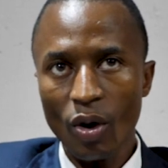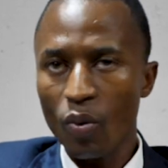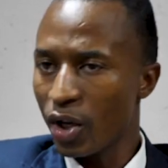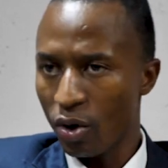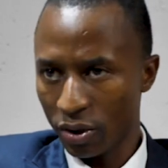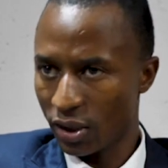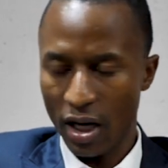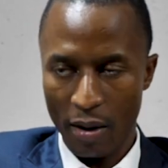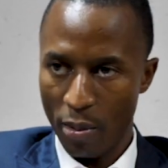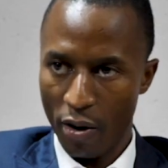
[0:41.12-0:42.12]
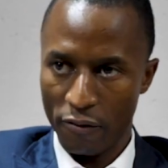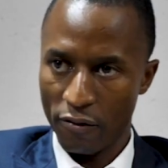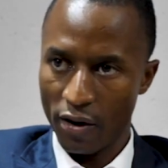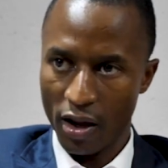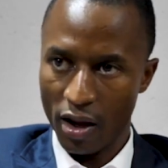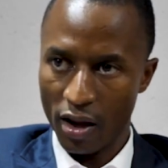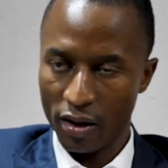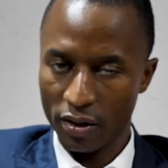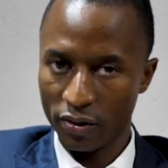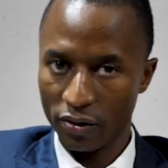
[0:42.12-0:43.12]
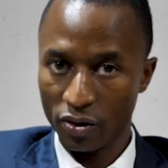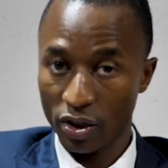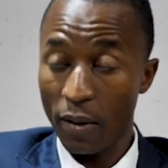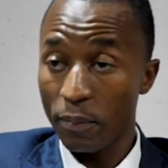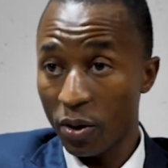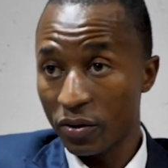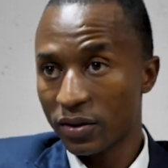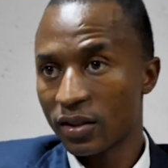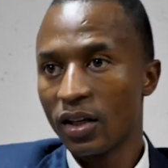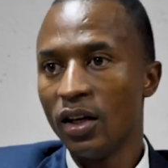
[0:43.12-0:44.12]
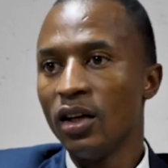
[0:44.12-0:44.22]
we lost a number of champions.